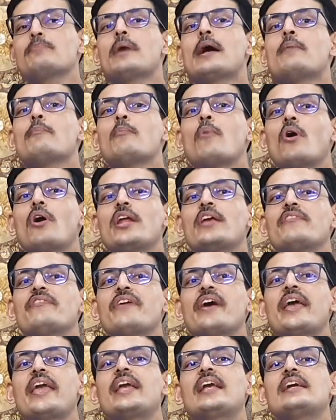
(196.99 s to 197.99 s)
by
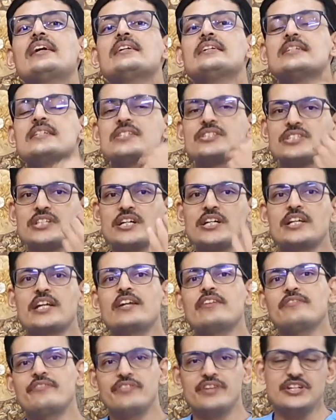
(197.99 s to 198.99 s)
modifying
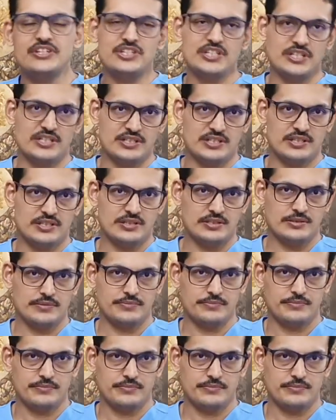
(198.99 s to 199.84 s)
certain features.